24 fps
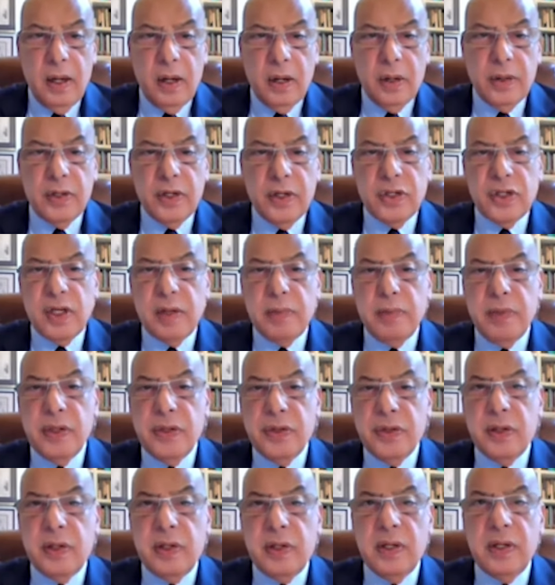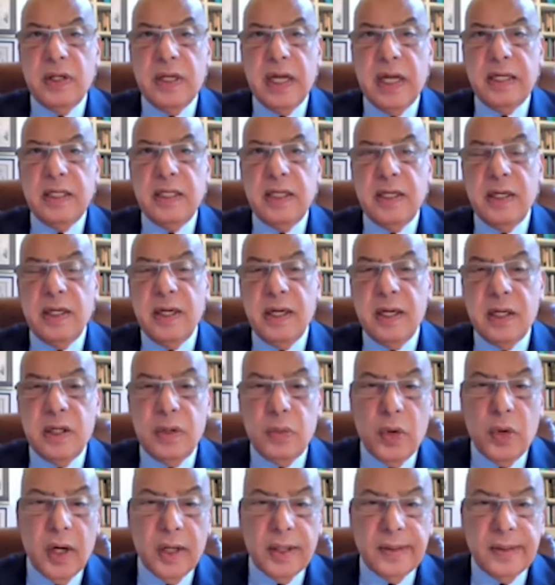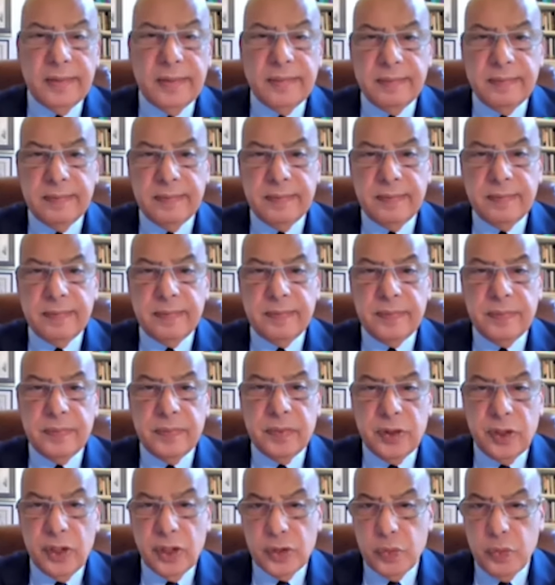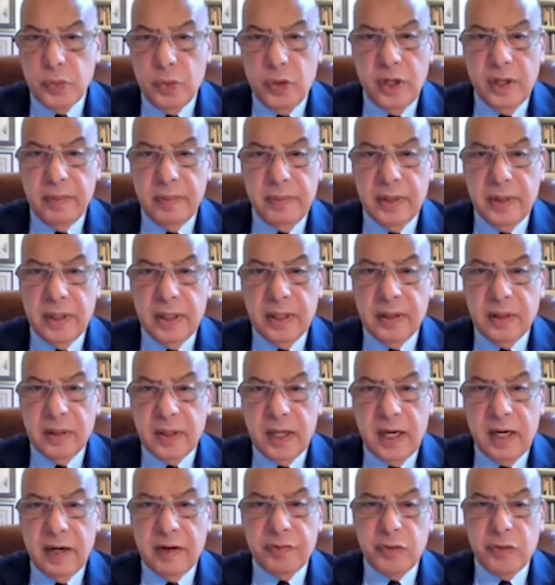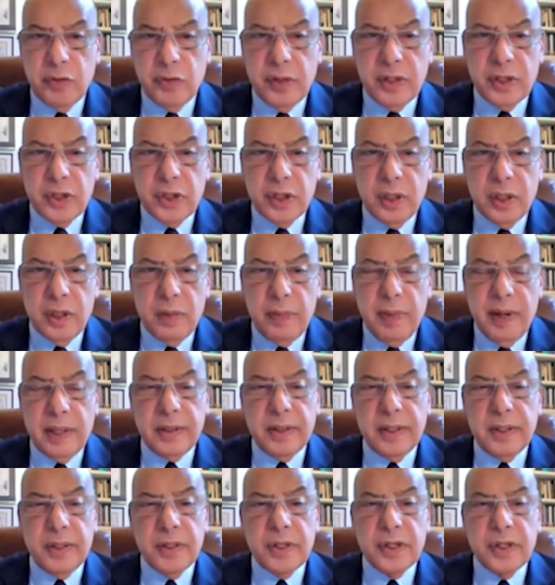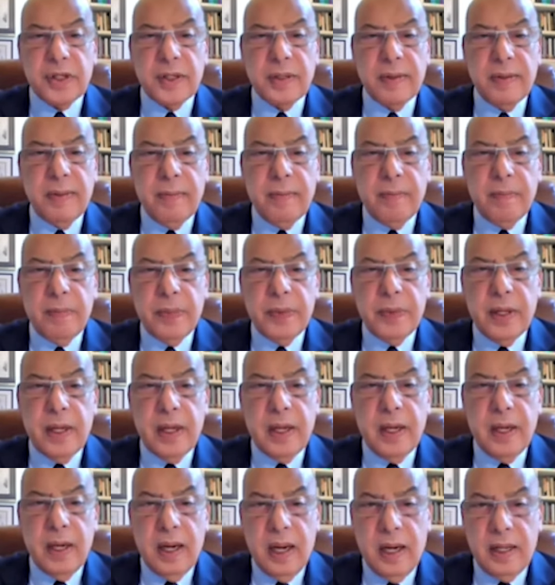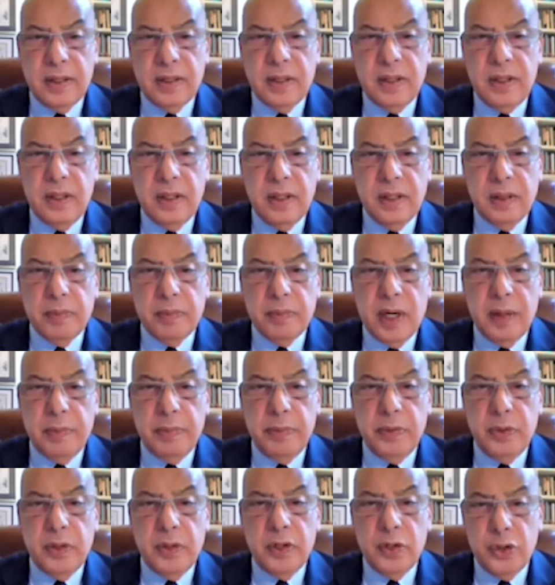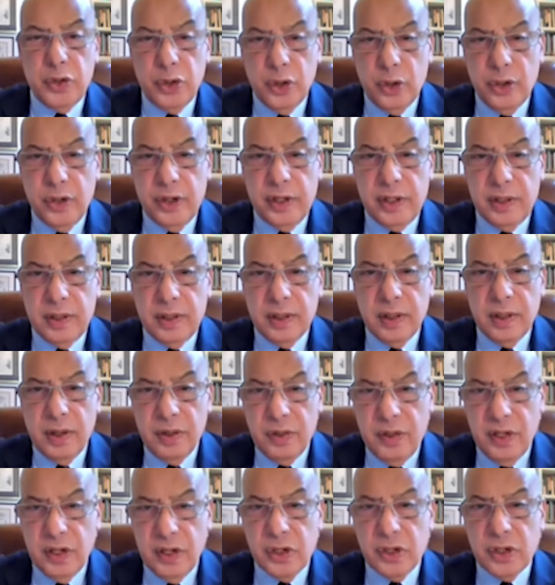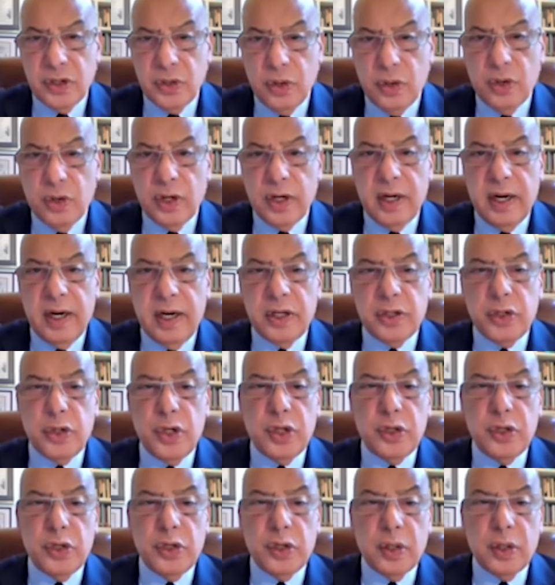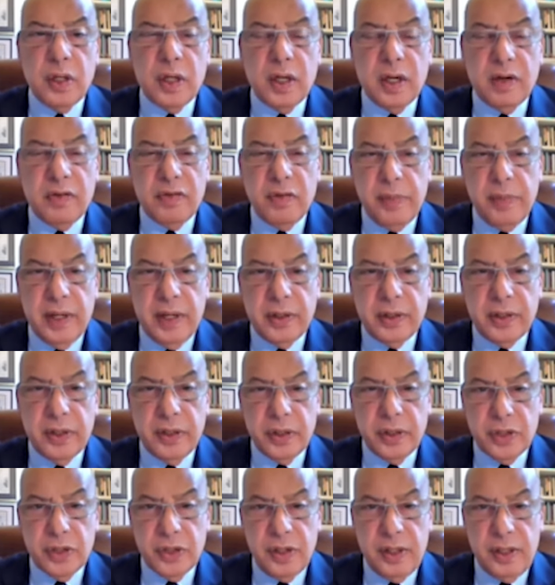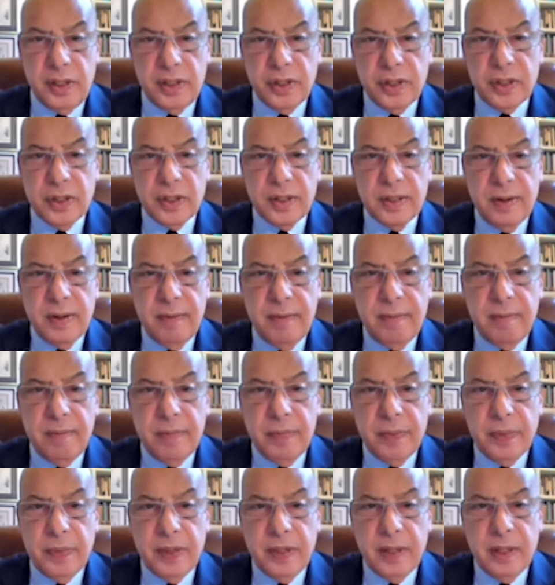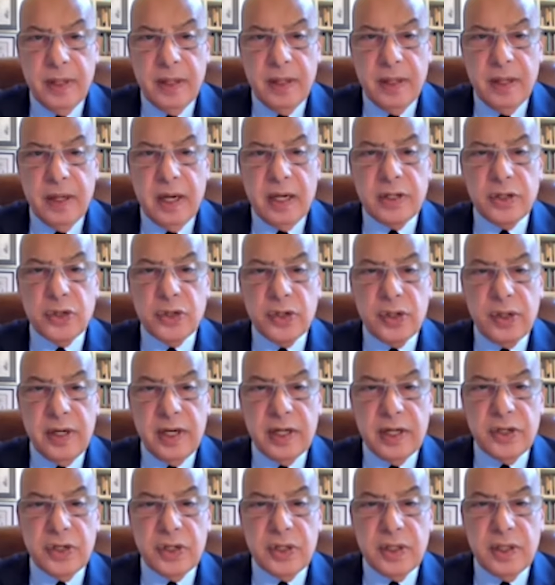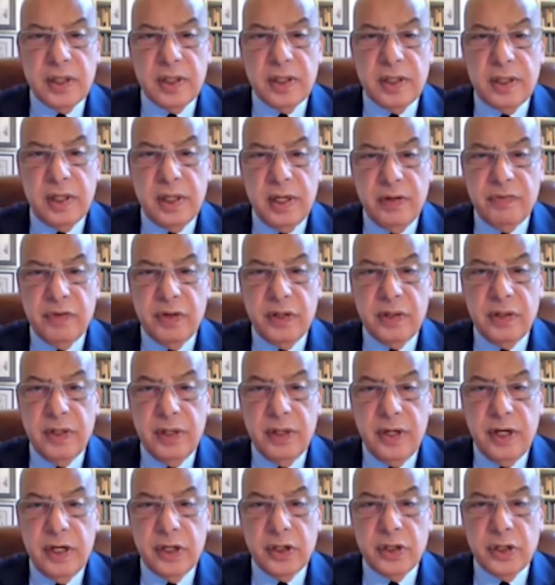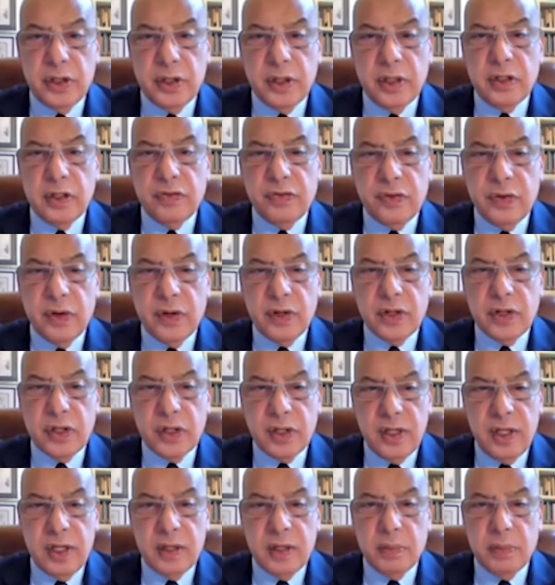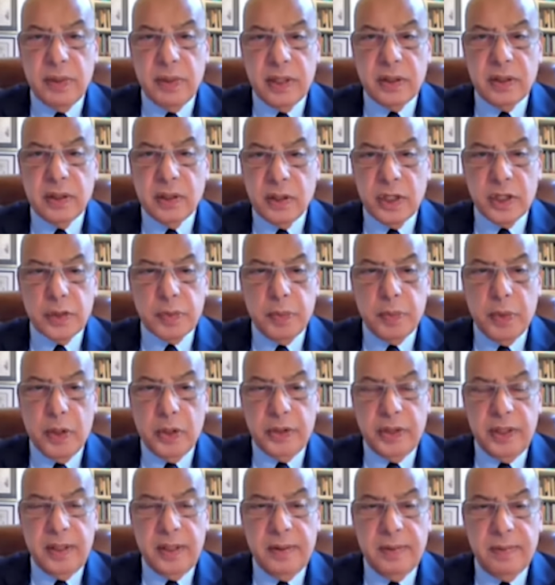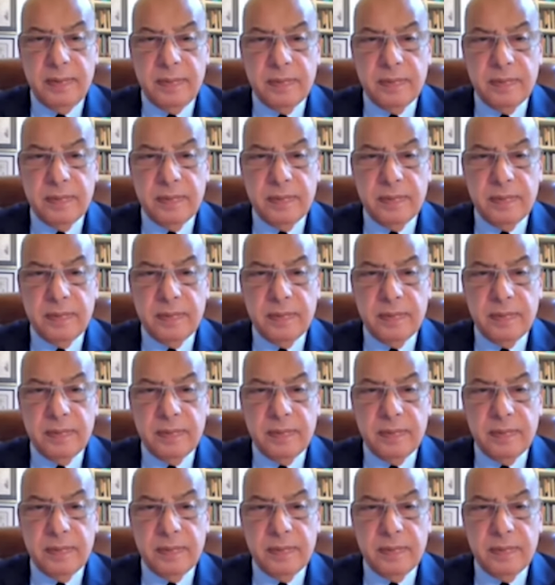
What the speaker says: On December 3rd, 1981, just 1 month after its independence, Antigua and Barbuda joined this Organization of American States, and Celeste delivered the nation's first statement to this body.